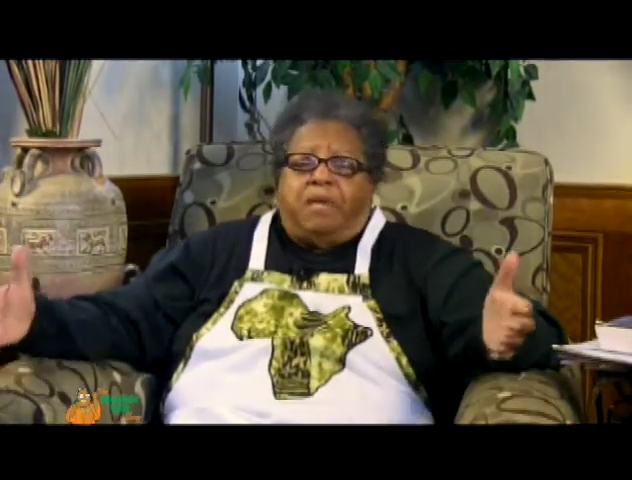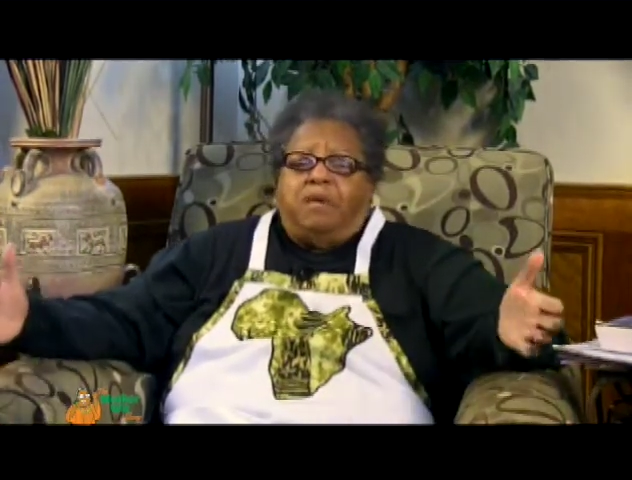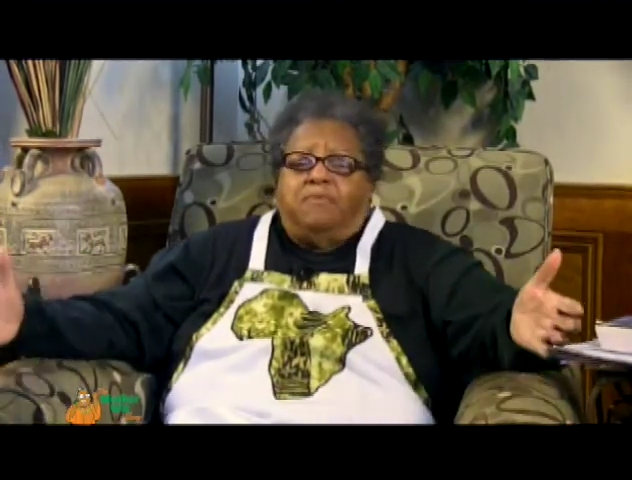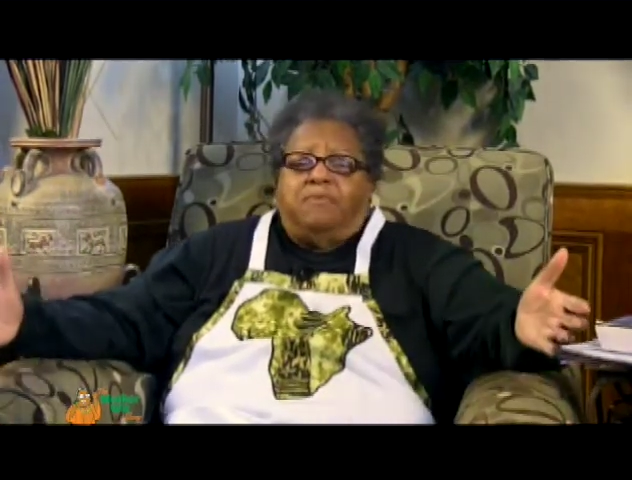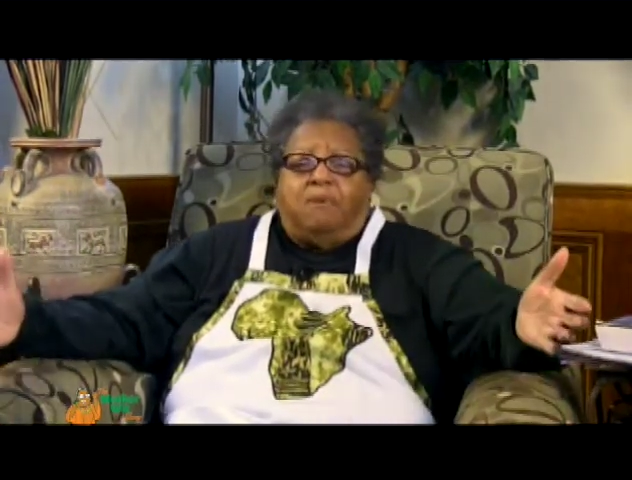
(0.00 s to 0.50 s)

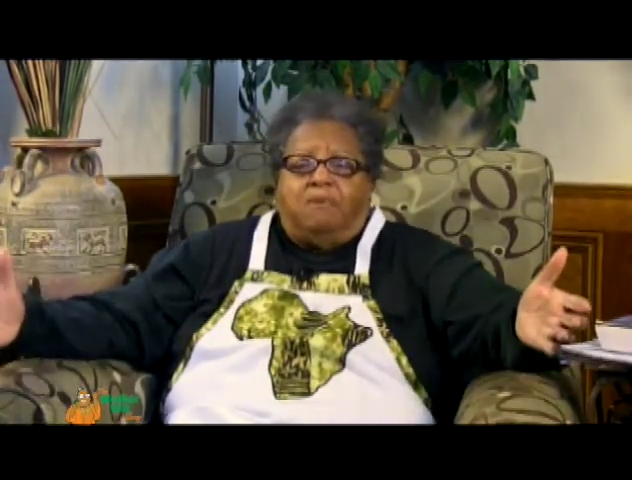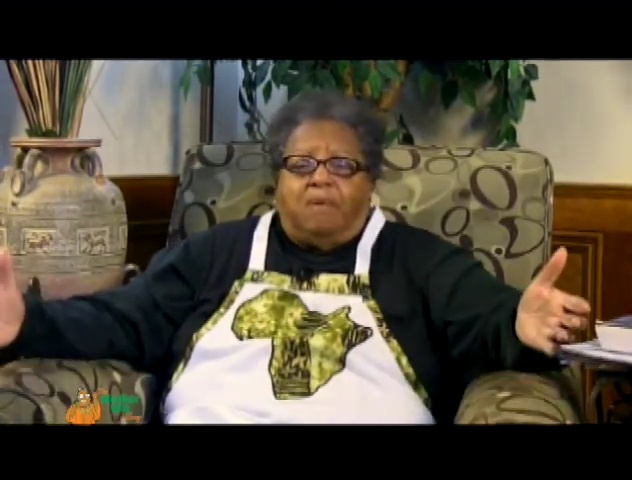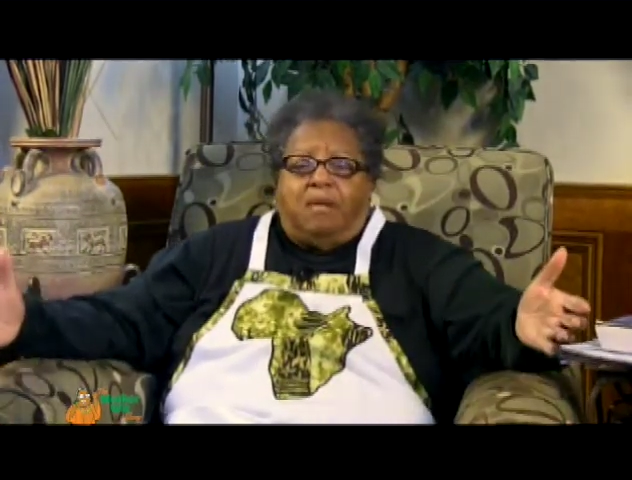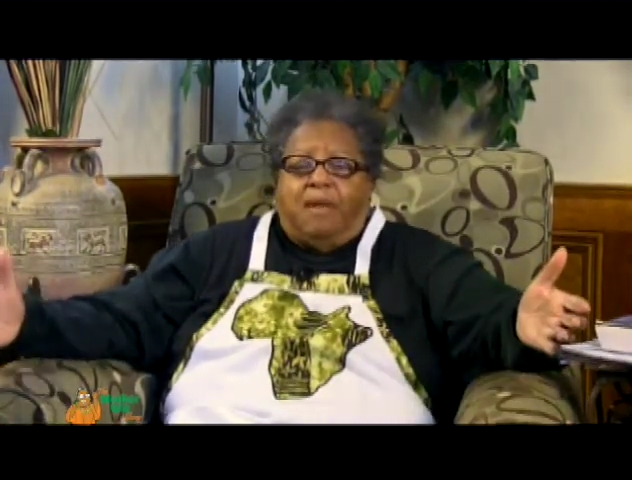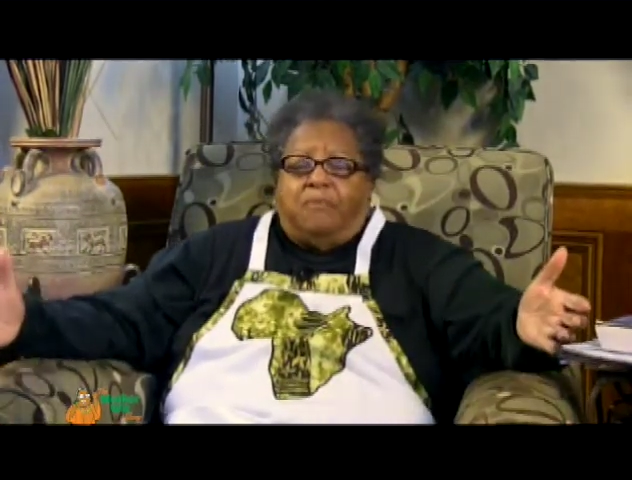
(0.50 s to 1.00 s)

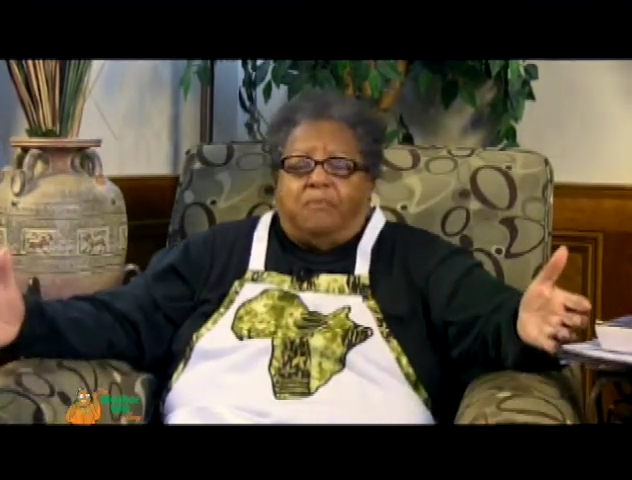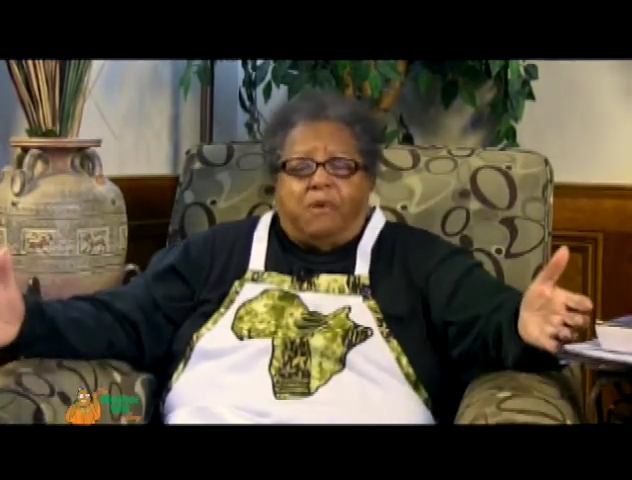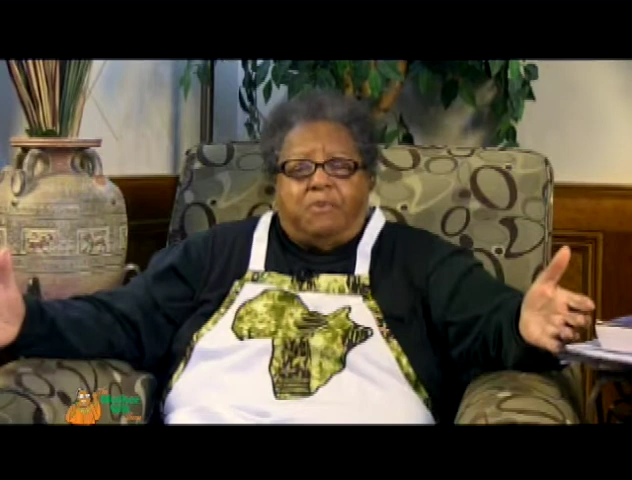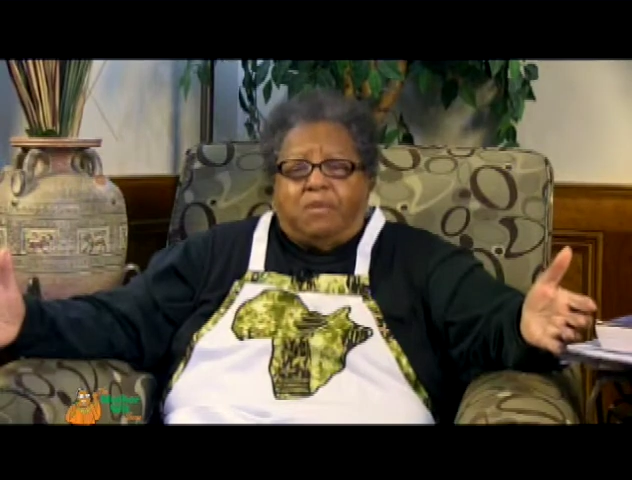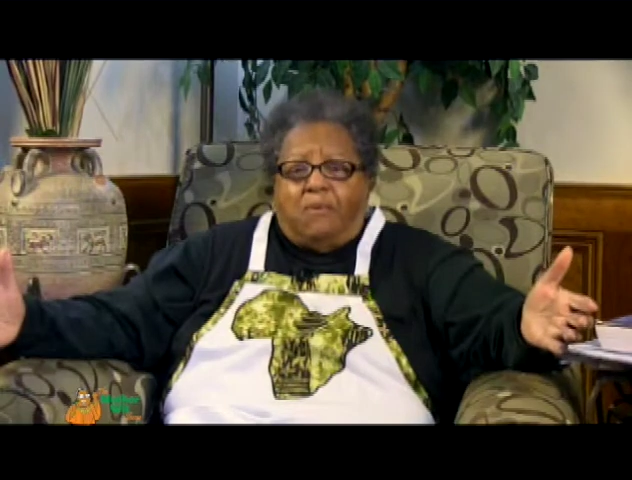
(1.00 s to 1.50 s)

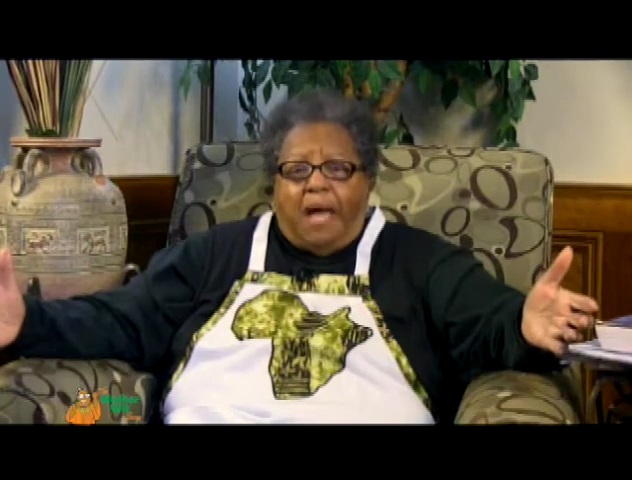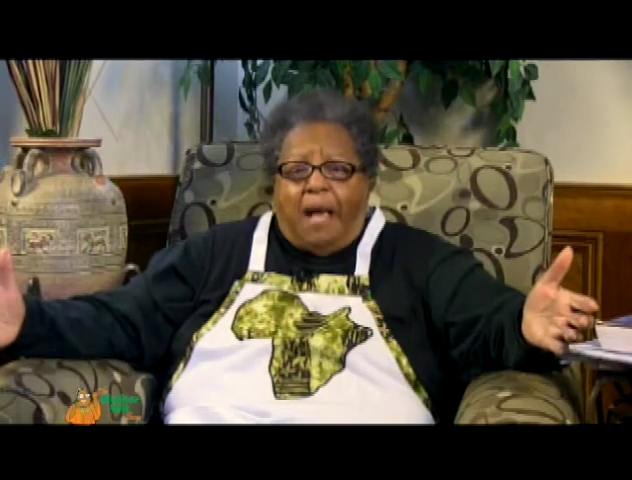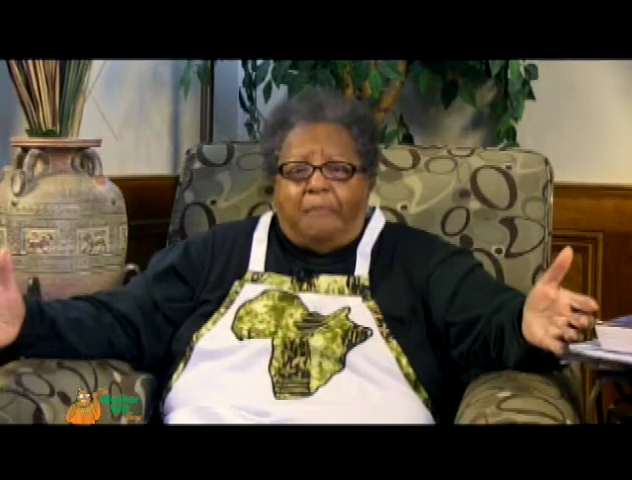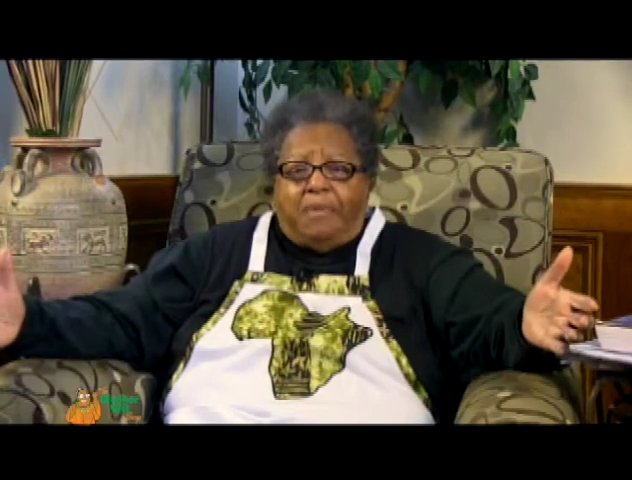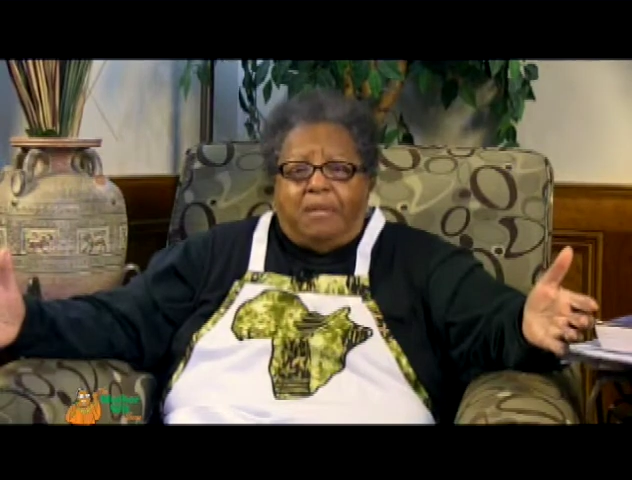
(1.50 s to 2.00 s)
what was going to
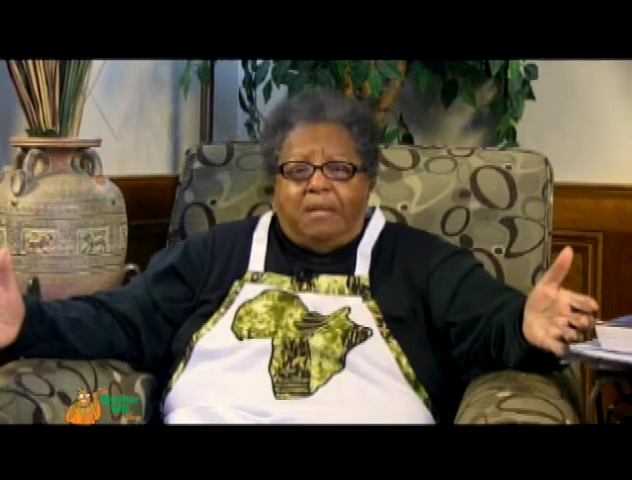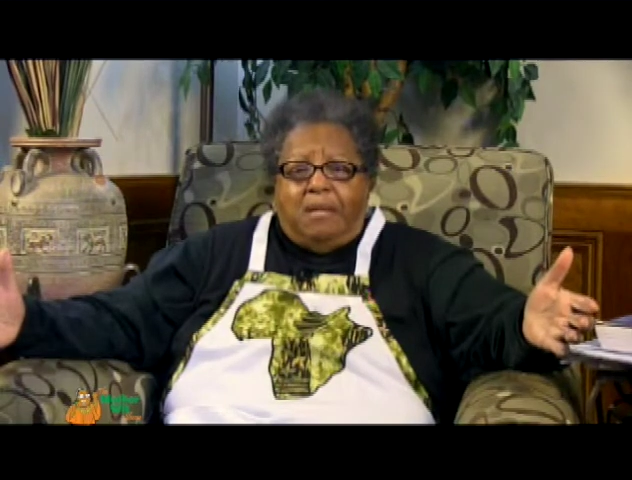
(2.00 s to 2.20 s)
happen.